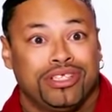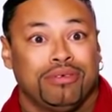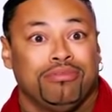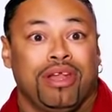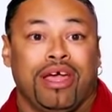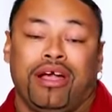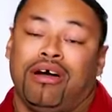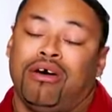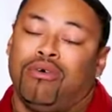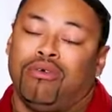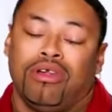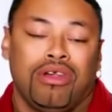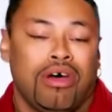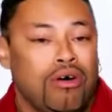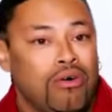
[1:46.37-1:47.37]
I'm like, oh
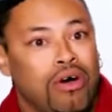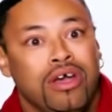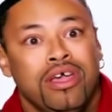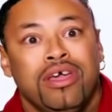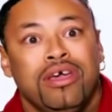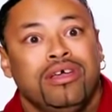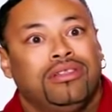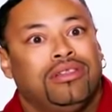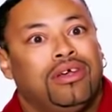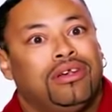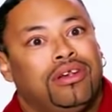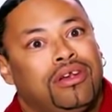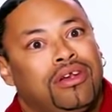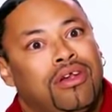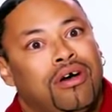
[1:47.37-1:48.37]
Lord, thank
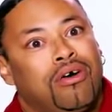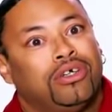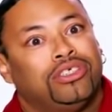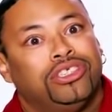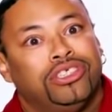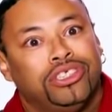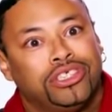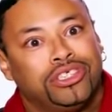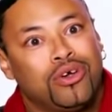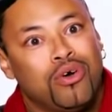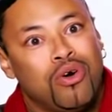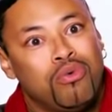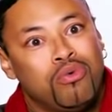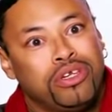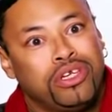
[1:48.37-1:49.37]
the Lord, she just
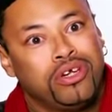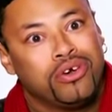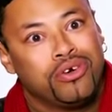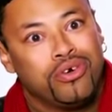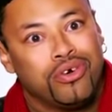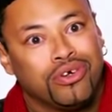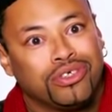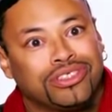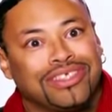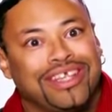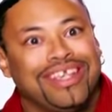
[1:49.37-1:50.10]
going with the girls.